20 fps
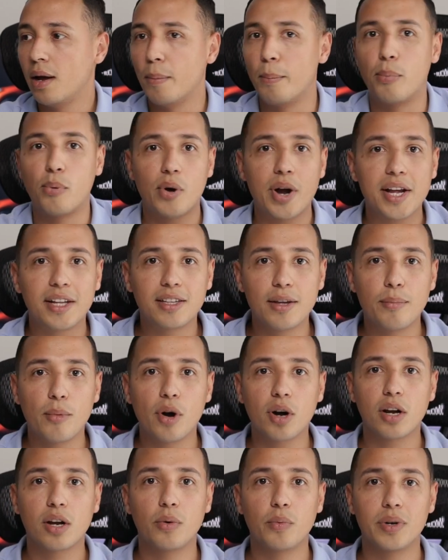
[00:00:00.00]
break the
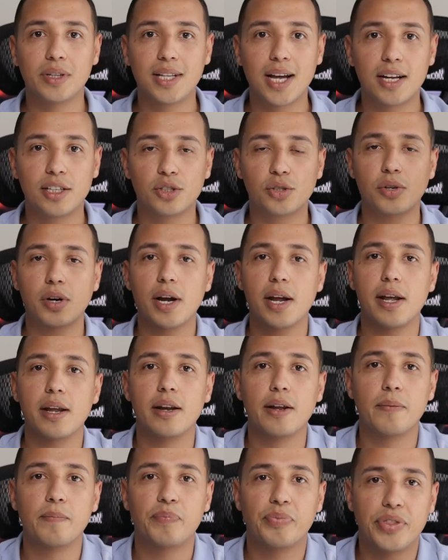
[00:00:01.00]
market with that
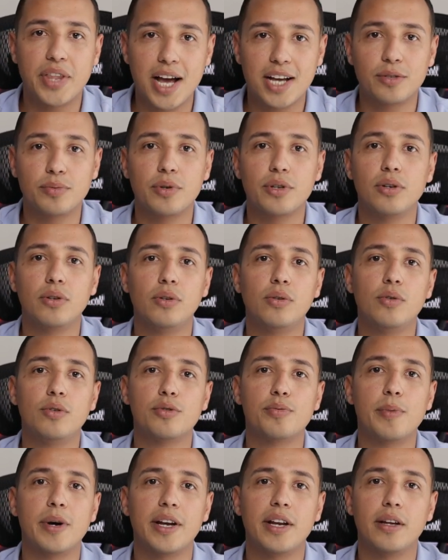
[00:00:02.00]
trade, that's when you
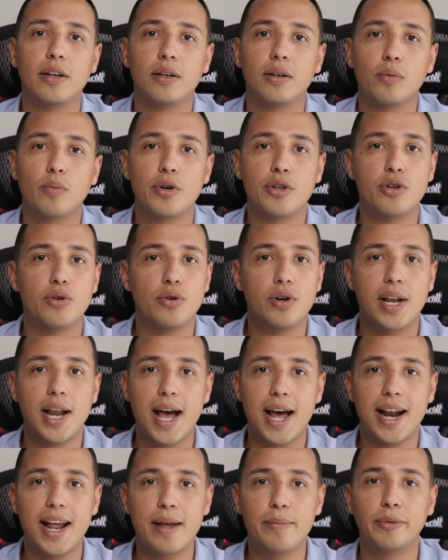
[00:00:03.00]
lose money, when you're
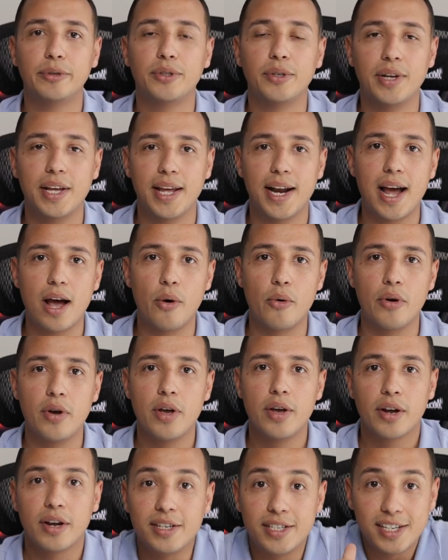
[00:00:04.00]
not able to get out.
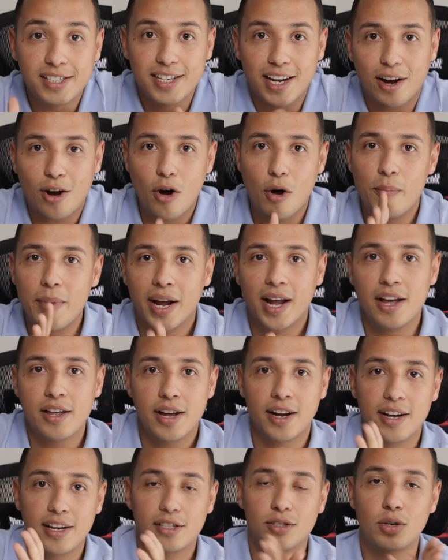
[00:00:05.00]
Because it's like, oh my God,
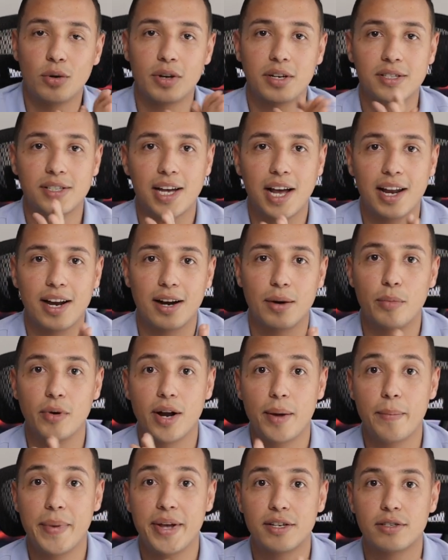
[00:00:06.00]
you get so excited. I'm
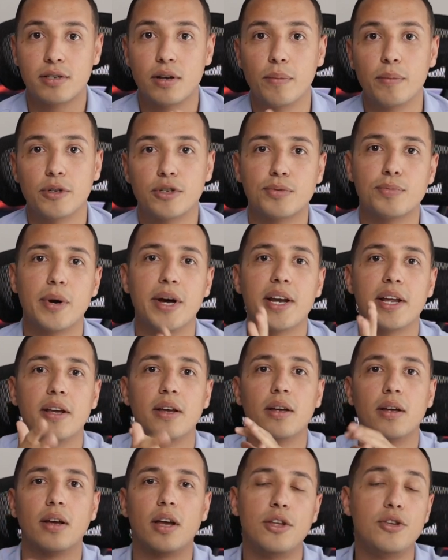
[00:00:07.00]
gonna make so much money
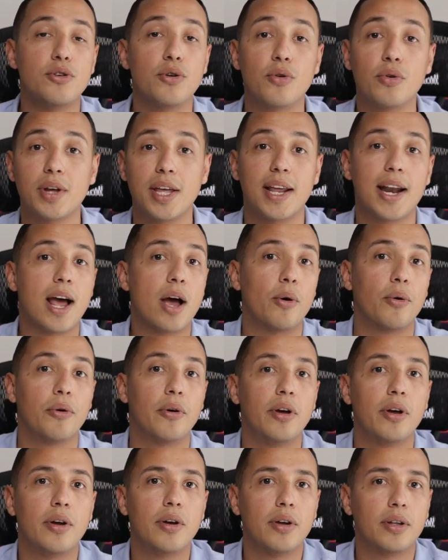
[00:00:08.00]
and you don't get out.
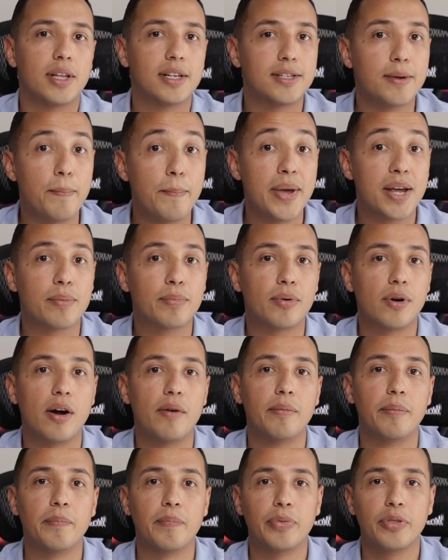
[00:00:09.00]
That's a big
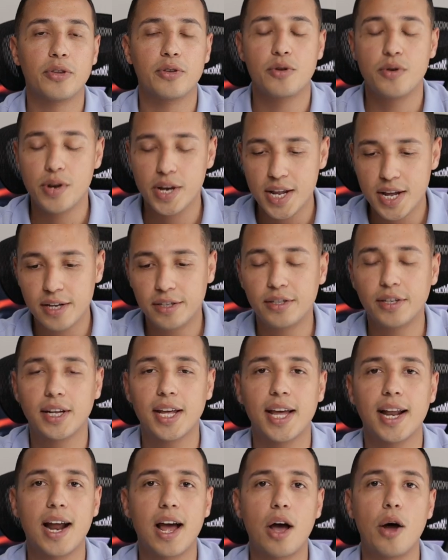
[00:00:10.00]
problem. You need to
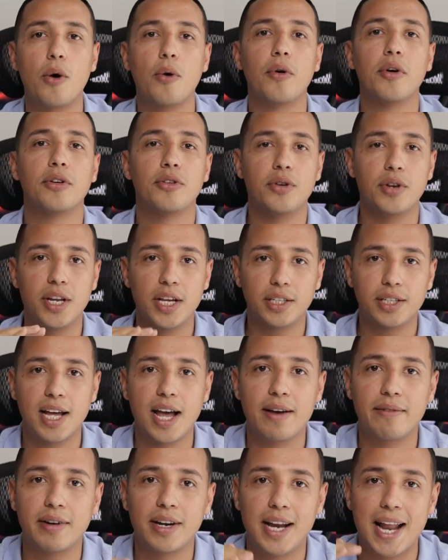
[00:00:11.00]
get out. You need to
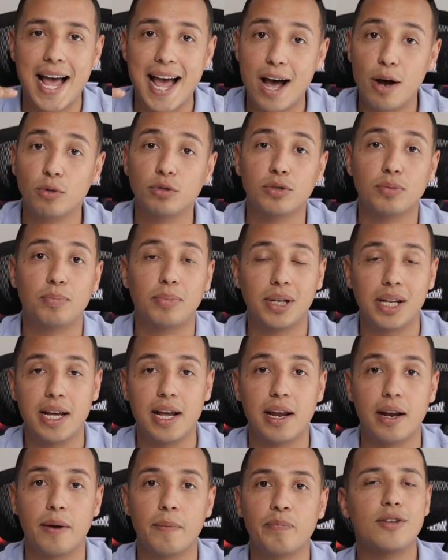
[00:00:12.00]
have an out
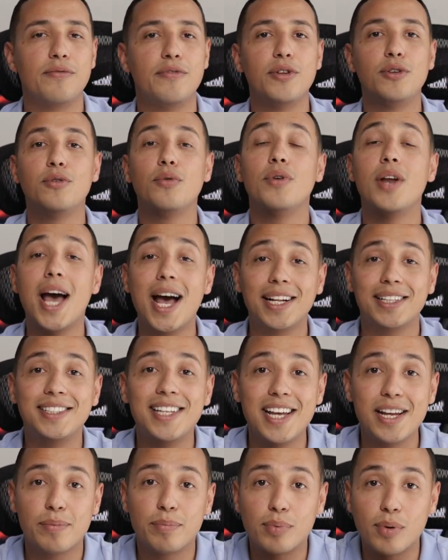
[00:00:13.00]
plan. So if you do not
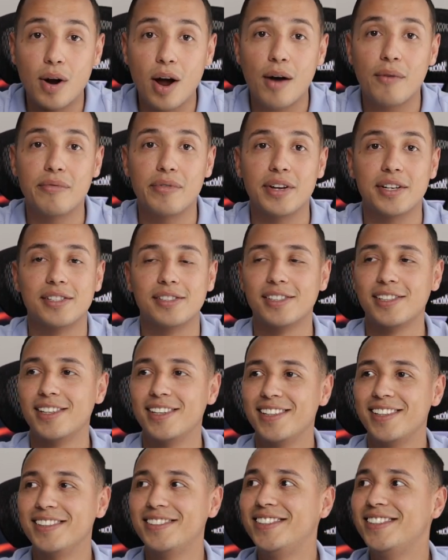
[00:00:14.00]
take profits,
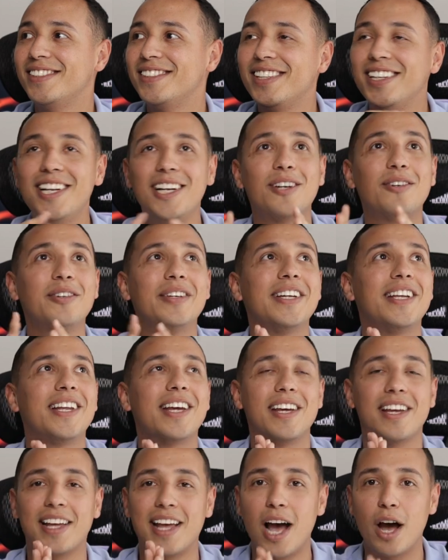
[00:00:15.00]
this is literally
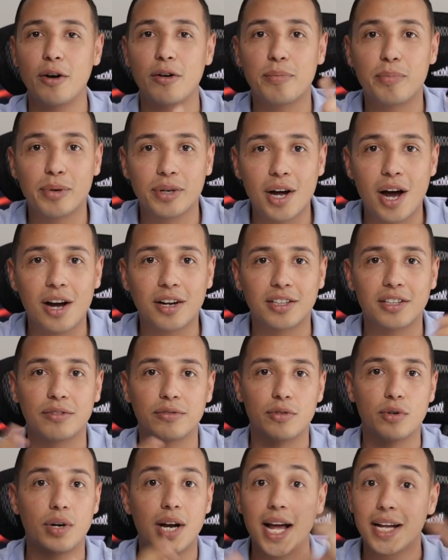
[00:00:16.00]
like
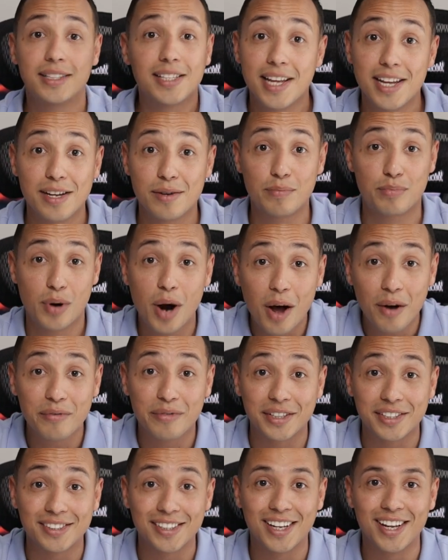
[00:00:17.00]
counterproductive. You're not taking
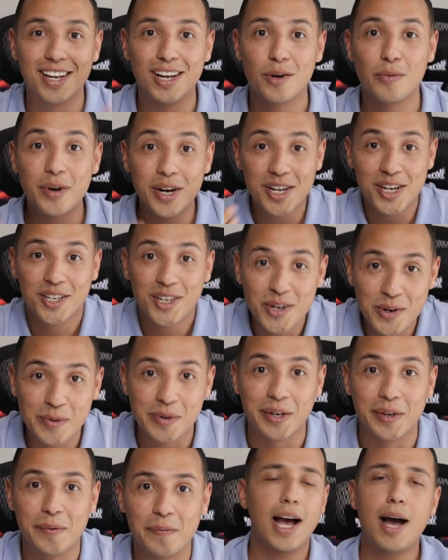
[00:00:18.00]
profits. What are you
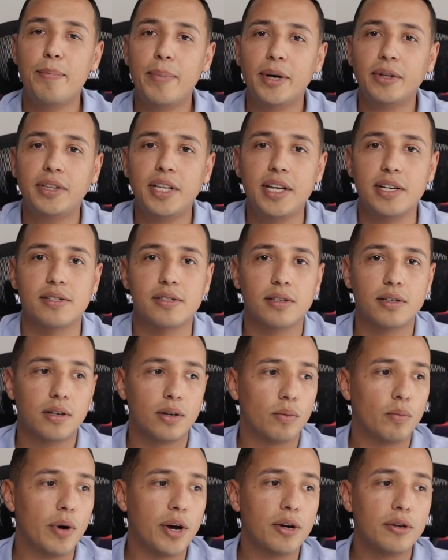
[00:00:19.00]
doing? How about this?
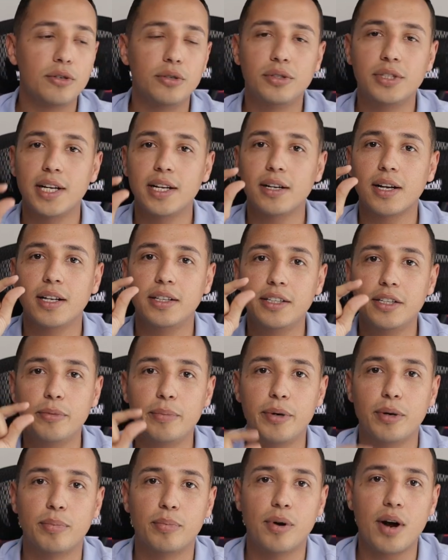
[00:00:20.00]
Why don't you take a little
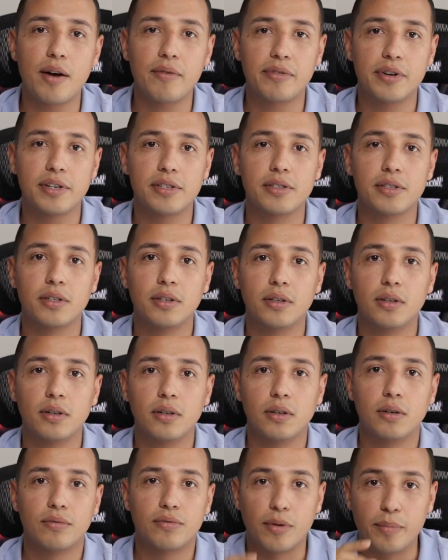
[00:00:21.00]
bit of profits
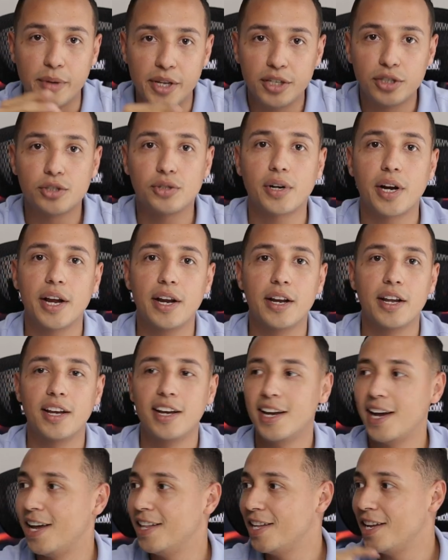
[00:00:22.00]
from this trade
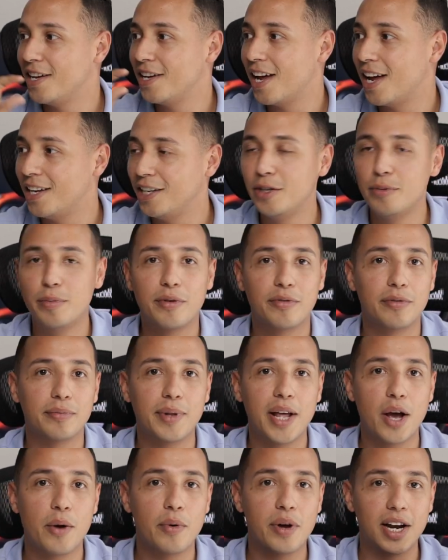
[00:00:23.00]
and then a little bit from
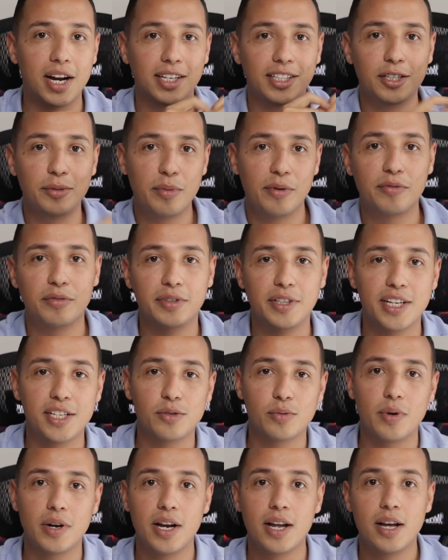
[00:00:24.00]
that one, a little bit from
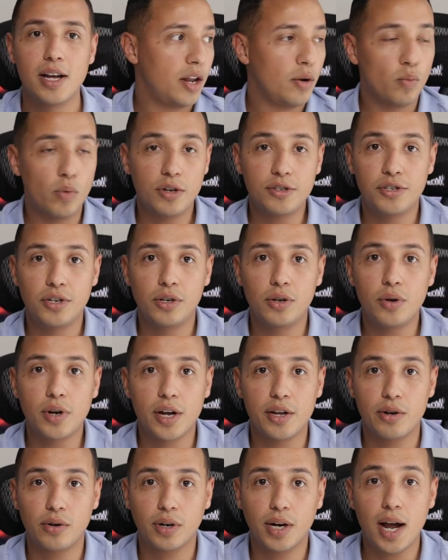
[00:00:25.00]
this one. And once you look
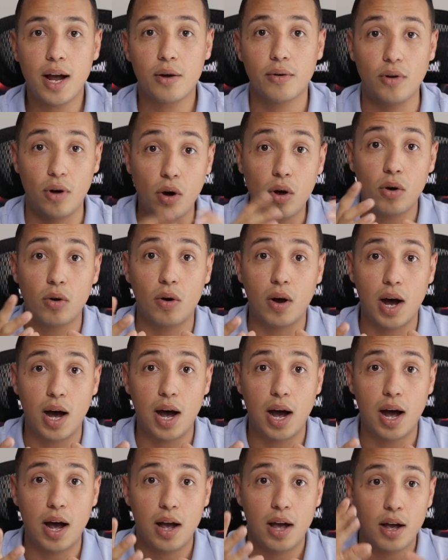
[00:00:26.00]
at your account, oh,
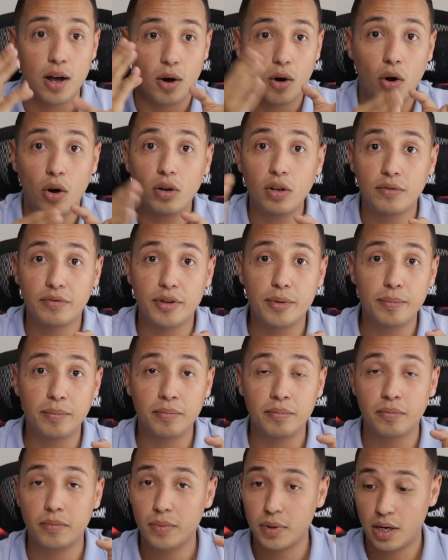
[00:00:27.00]
all of
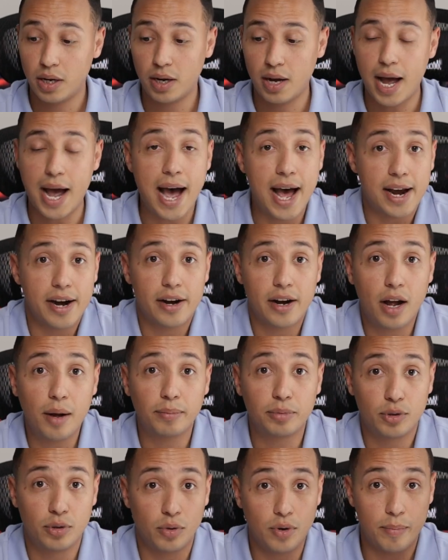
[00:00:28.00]
them added
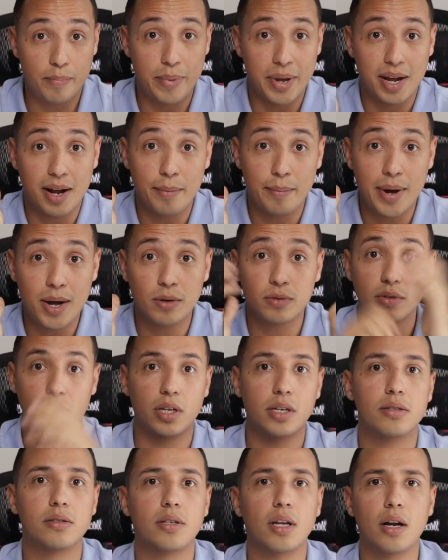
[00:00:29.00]
up to a big amount
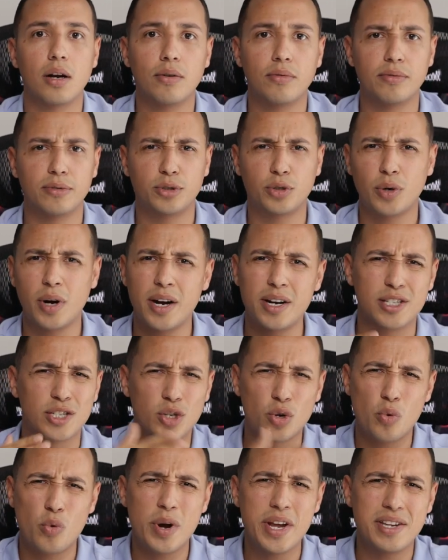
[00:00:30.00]
instead of trying to
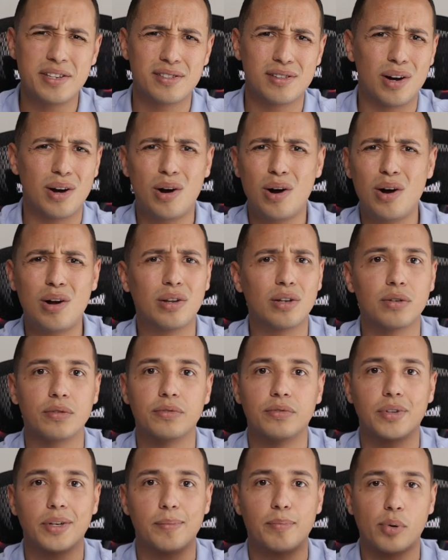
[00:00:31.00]
squeeze all
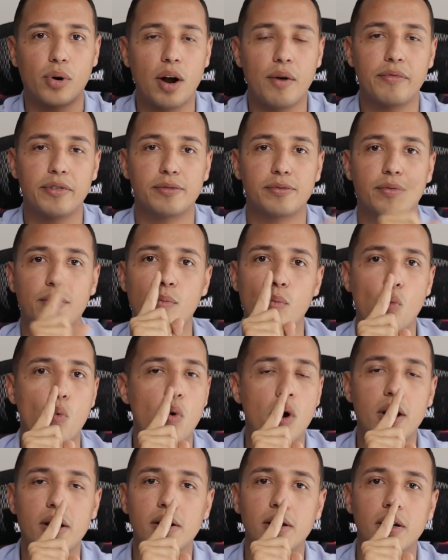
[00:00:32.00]
of the profits from
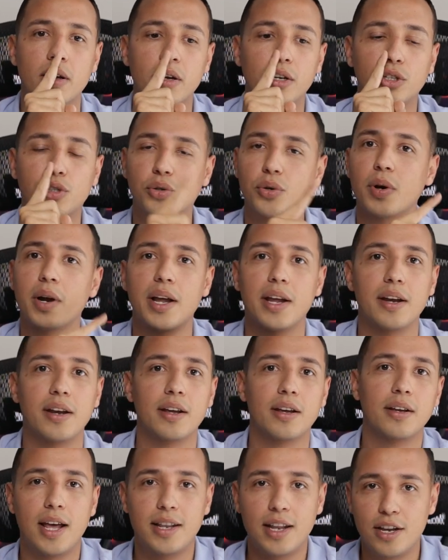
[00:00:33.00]
one trade.
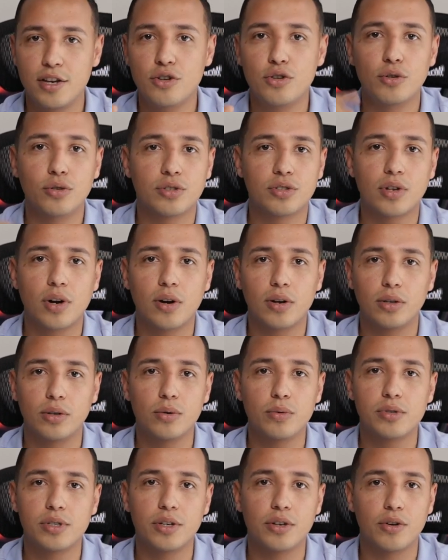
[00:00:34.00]
And then you start
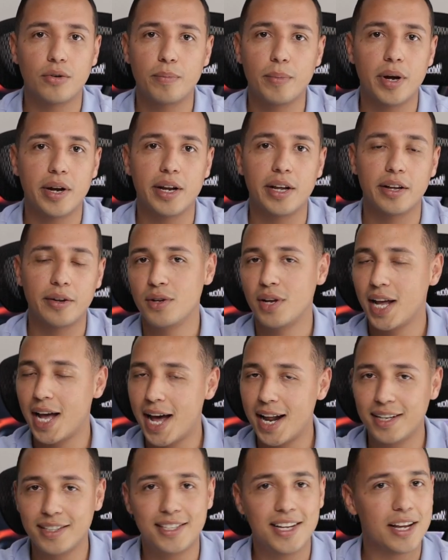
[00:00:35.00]
losing your money. You
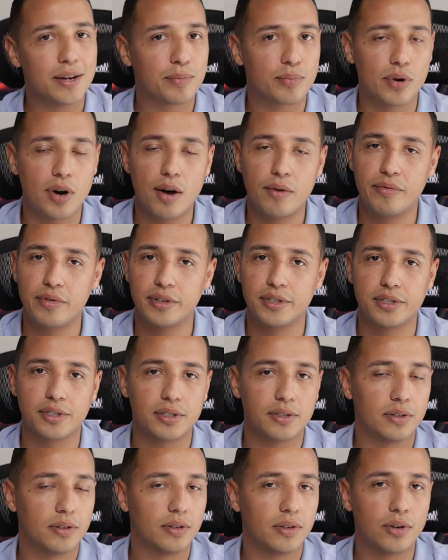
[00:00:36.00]
gotta take
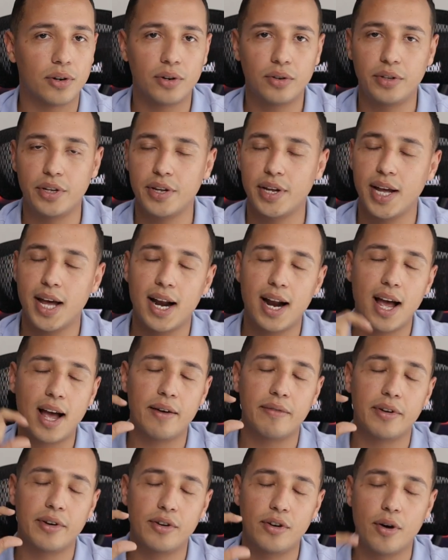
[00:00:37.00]
profits early. You gotta
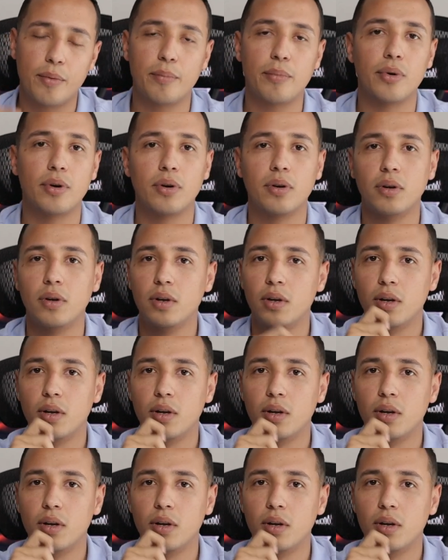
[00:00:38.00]
have a number.